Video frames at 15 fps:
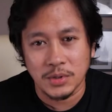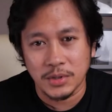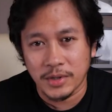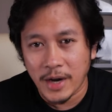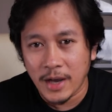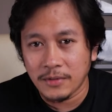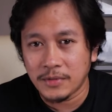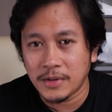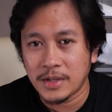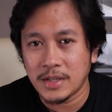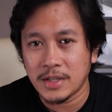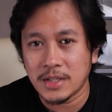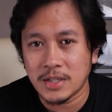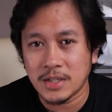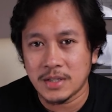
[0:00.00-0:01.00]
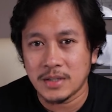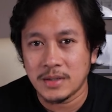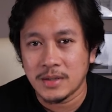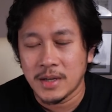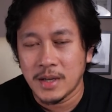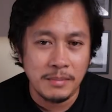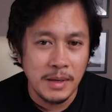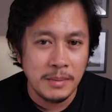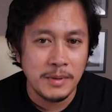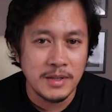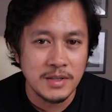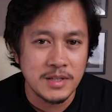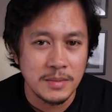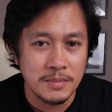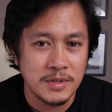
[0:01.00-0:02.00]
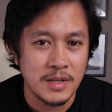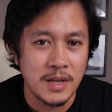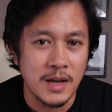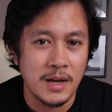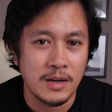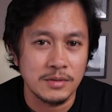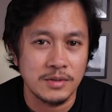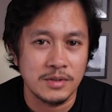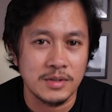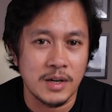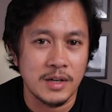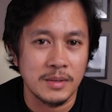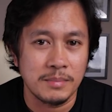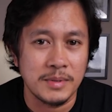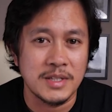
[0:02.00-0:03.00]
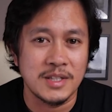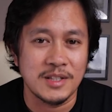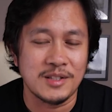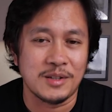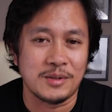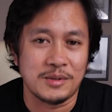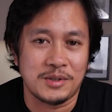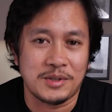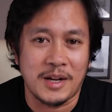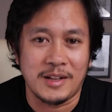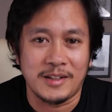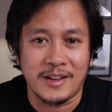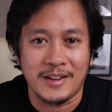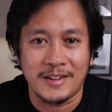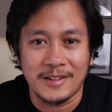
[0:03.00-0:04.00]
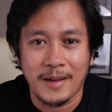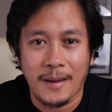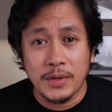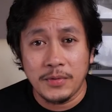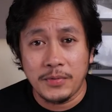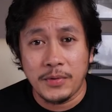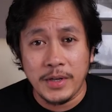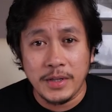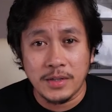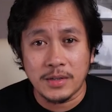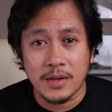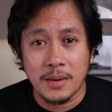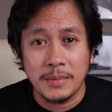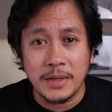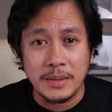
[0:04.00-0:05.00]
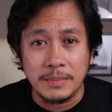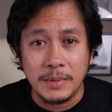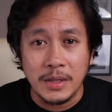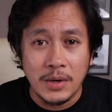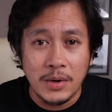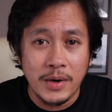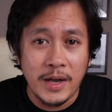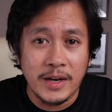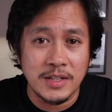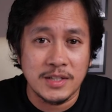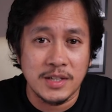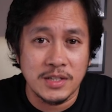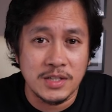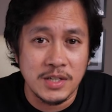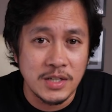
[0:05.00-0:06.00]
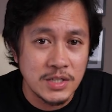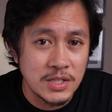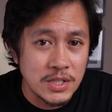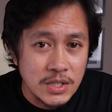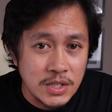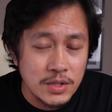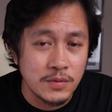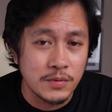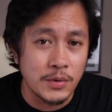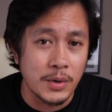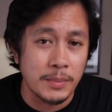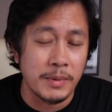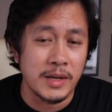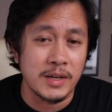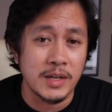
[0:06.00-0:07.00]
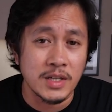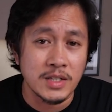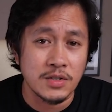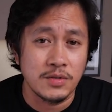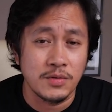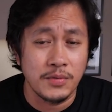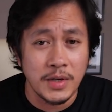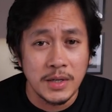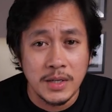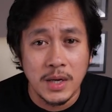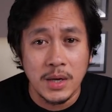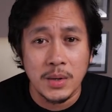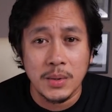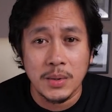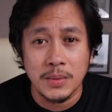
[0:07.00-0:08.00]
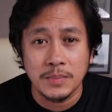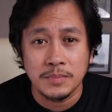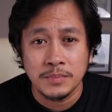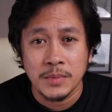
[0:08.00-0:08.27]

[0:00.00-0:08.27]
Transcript: motion graphics, and maybe tips how to start a business in Australia. Feel free to comment below any suggestions for my next video